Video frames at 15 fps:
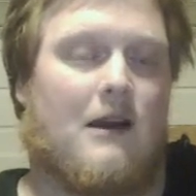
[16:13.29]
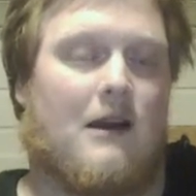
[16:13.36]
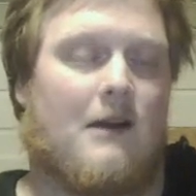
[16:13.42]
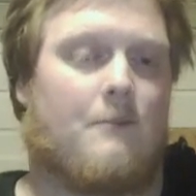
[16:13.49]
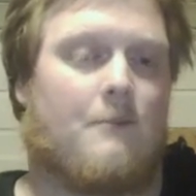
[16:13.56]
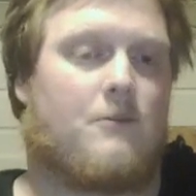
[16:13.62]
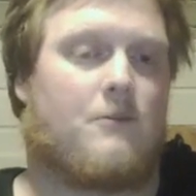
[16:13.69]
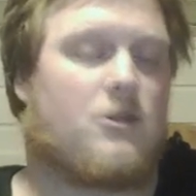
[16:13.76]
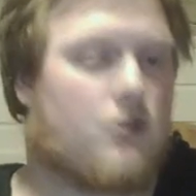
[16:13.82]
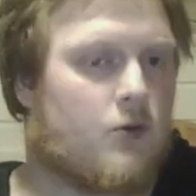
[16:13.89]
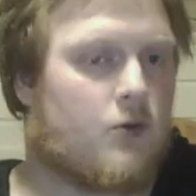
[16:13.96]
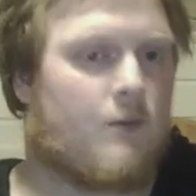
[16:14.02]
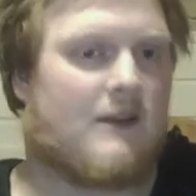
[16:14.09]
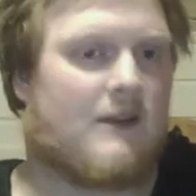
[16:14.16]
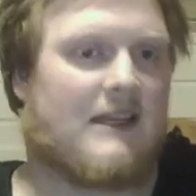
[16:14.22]
I
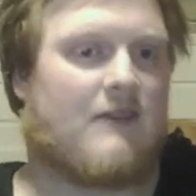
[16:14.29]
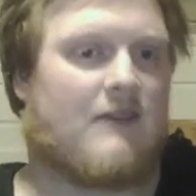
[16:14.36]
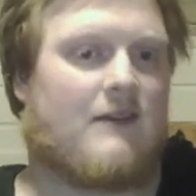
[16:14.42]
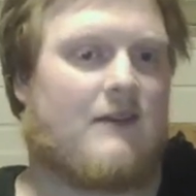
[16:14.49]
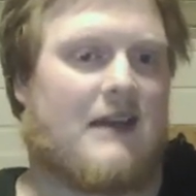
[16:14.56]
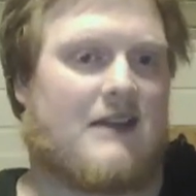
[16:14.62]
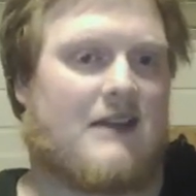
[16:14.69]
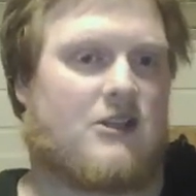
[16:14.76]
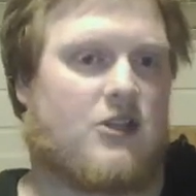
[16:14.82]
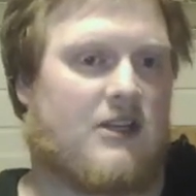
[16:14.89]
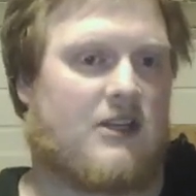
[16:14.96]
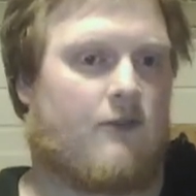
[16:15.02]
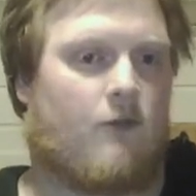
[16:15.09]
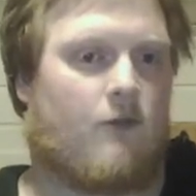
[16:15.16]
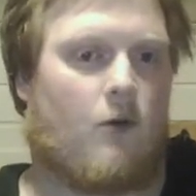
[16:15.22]
do believe he has
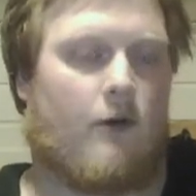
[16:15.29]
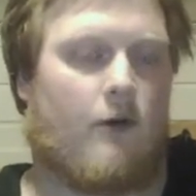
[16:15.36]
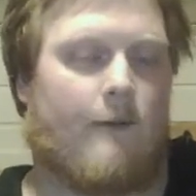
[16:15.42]
g4.